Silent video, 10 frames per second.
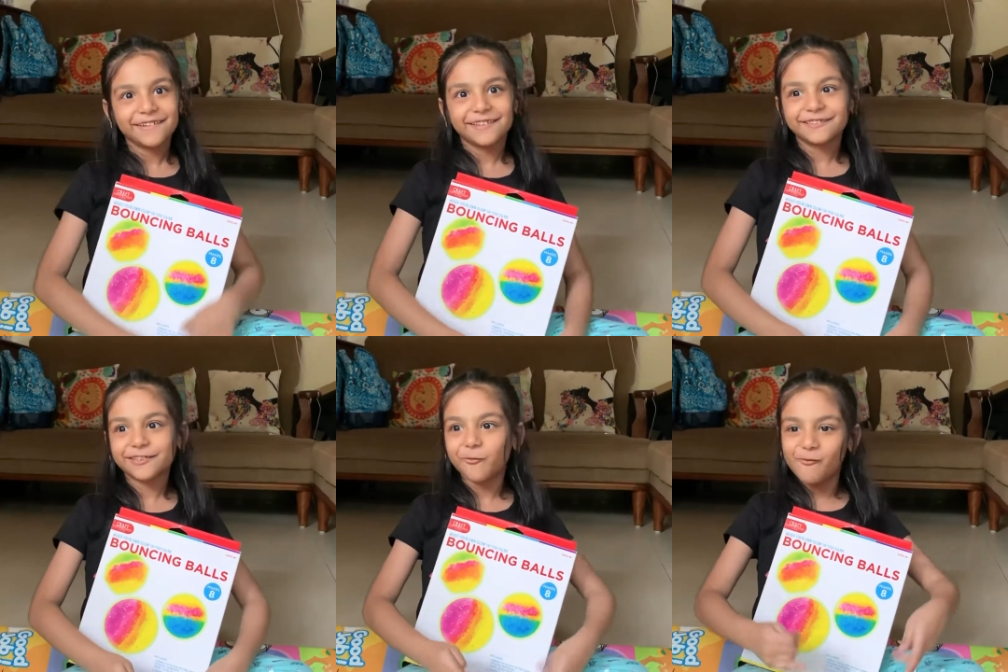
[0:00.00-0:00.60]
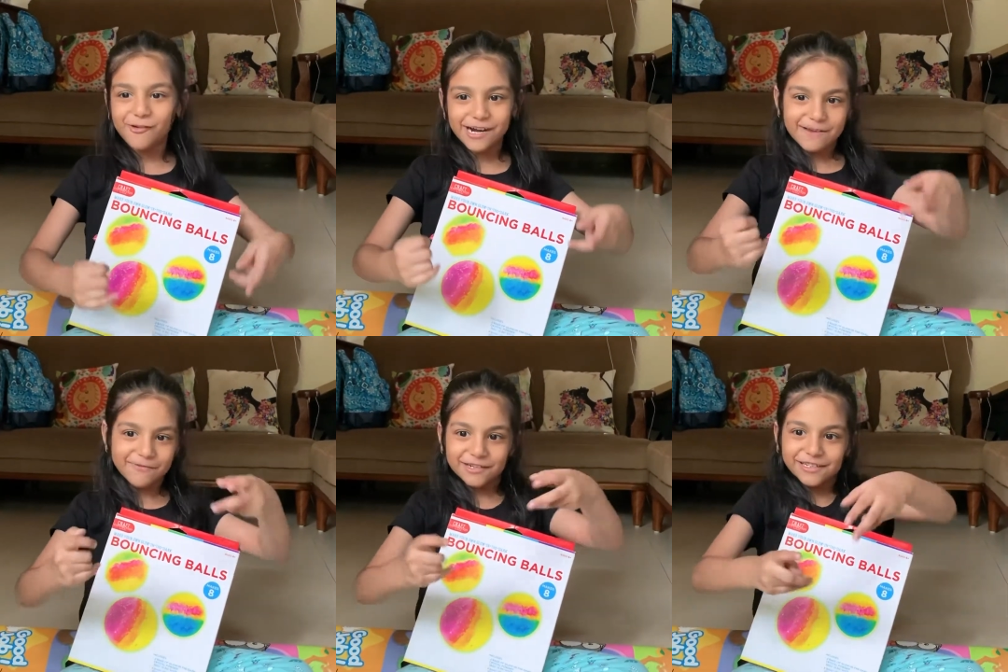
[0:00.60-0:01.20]
Someone
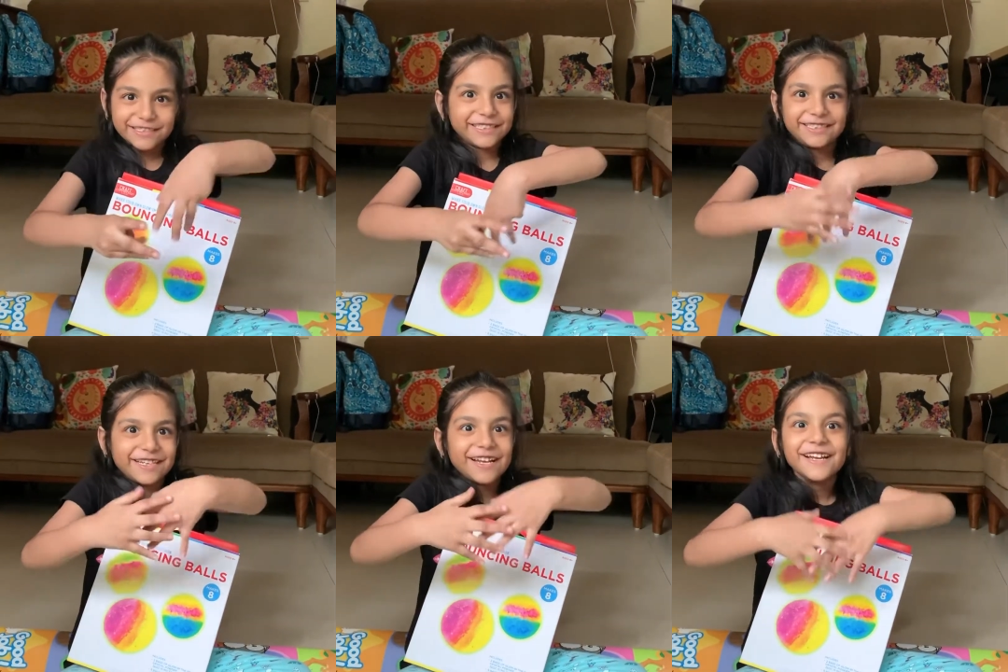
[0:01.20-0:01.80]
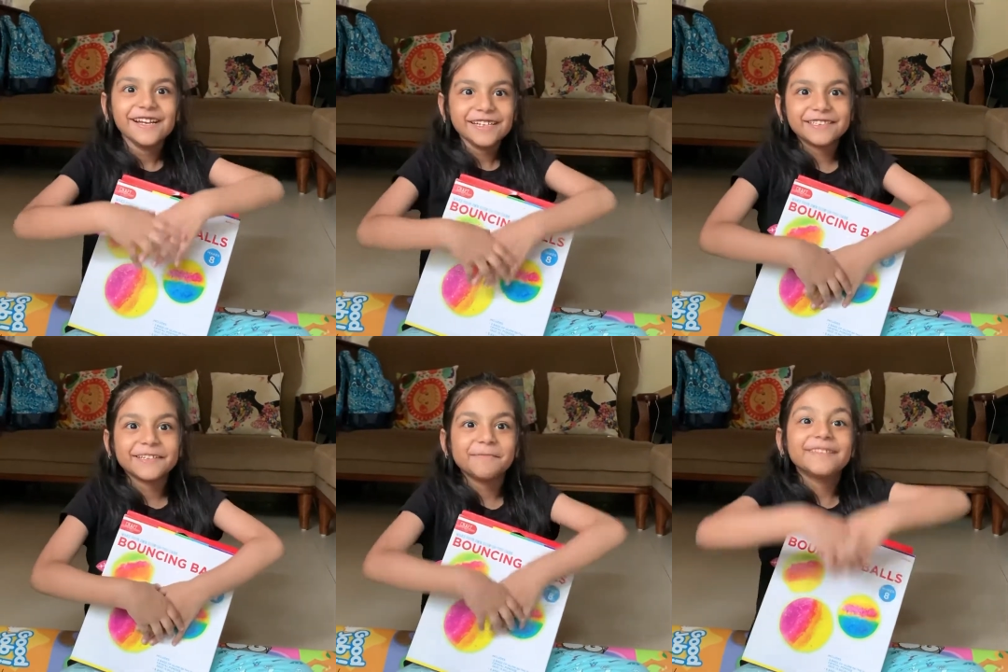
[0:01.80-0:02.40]
would just say
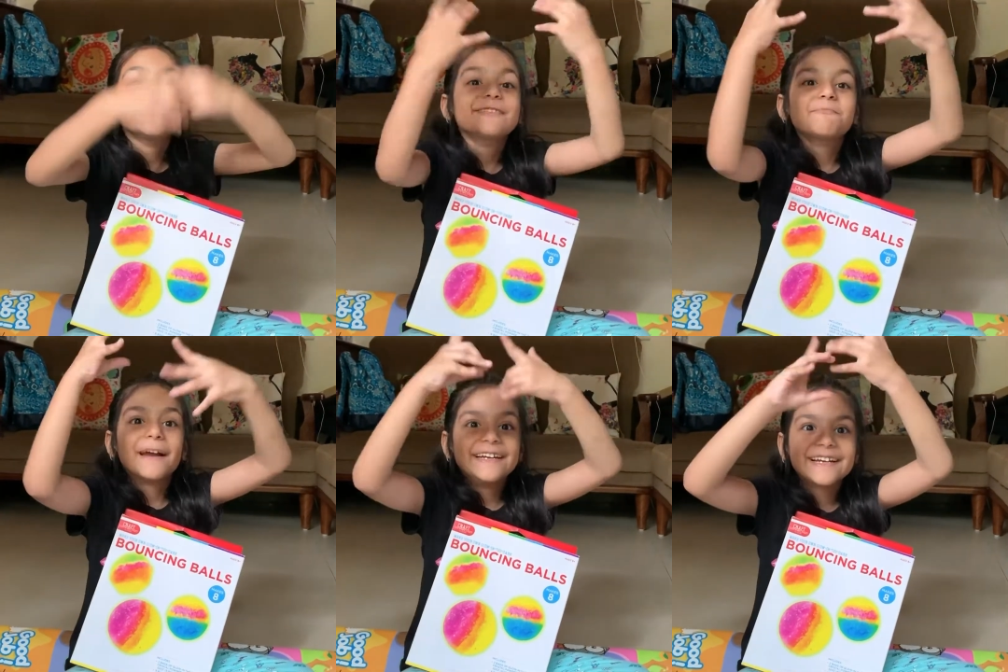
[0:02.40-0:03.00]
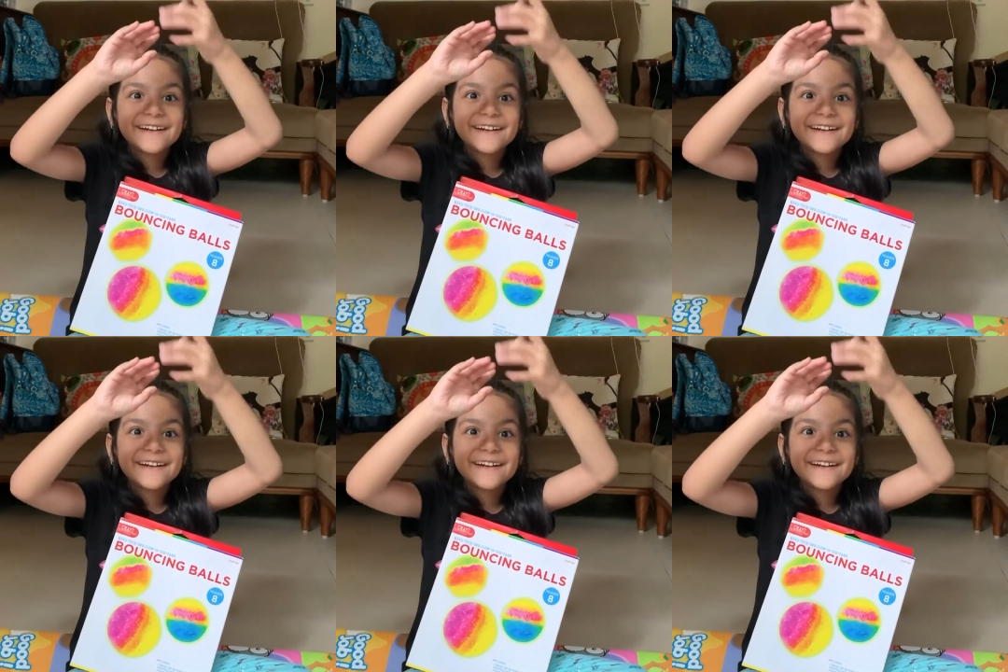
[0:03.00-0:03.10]
Itsy Bitsy Spider.